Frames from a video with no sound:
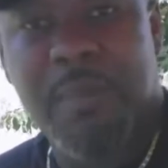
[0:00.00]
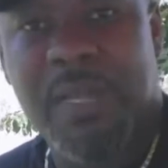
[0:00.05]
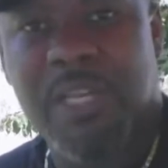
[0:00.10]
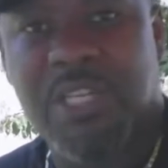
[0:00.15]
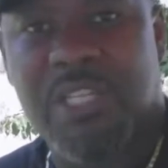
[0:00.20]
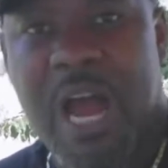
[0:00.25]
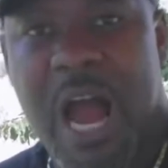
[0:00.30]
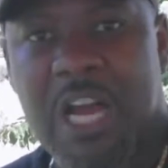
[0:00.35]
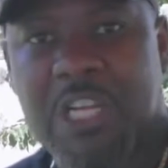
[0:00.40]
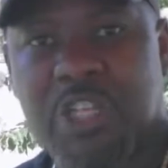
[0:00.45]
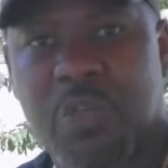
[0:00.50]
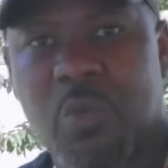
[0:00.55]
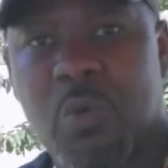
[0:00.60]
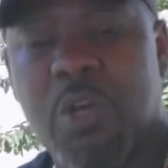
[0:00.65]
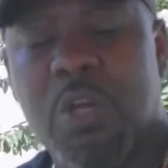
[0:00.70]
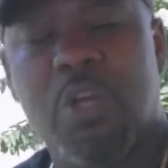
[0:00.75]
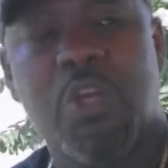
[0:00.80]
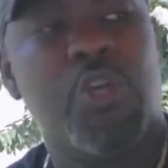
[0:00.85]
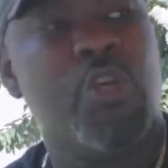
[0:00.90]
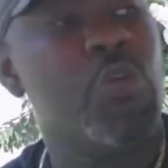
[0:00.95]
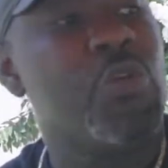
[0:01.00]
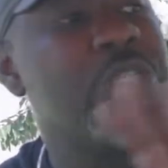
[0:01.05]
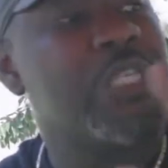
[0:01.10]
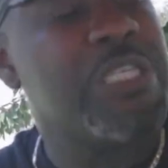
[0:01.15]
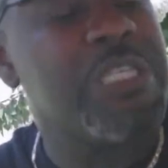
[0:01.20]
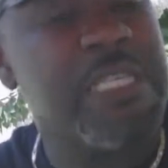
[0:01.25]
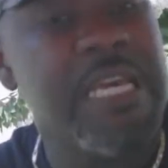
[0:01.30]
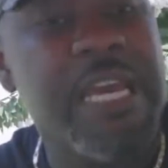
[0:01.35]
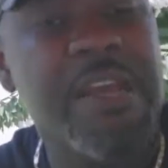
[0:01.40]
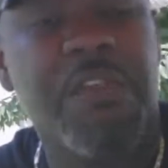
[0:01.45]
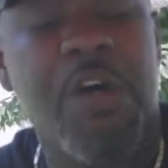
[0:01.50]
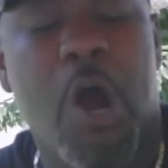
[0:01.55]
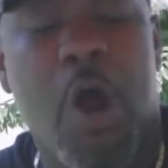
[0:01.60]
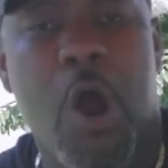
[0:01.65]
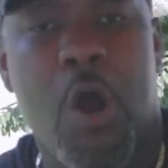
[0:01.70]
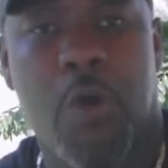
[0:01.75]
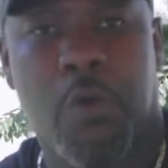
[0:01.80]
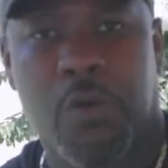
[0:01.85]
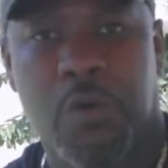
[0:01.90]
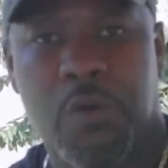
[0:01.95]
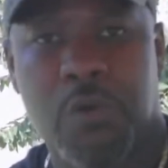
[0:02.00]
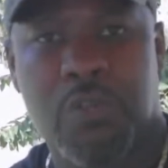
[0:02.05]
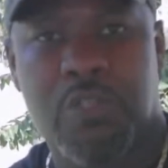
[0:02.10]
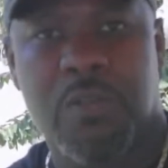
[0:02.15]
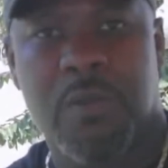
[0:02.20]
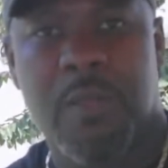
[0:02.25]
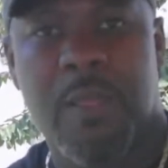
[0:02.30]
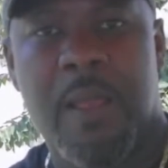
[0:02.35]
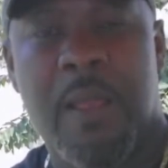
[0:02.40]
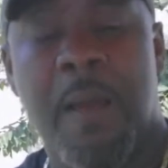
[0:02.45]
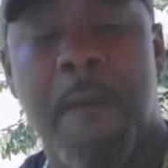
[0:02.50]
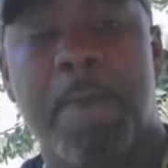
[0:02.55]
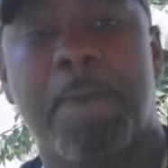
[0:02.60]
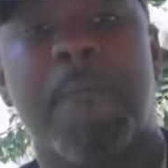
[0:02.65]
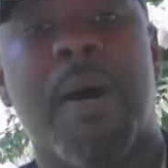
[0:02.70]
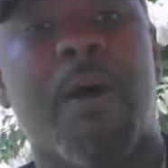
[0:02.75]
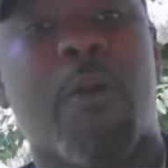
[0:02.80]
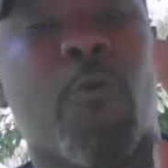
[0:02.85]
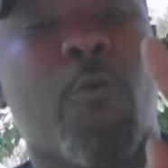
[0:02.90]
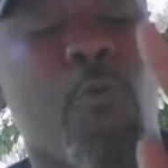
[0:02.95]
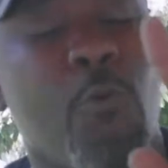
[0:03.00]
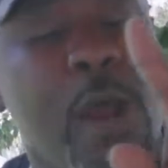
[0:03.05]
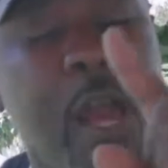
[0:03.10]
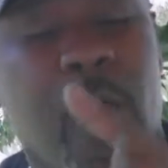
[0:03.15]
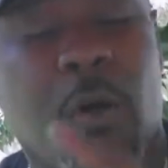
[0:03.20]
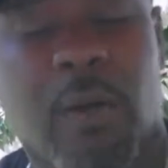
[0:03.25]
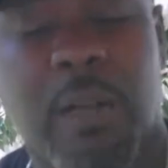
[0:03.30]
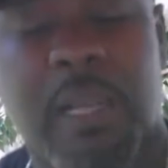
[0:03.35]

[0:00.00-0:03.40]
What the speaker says: and Joshua. You see the hurdles, but real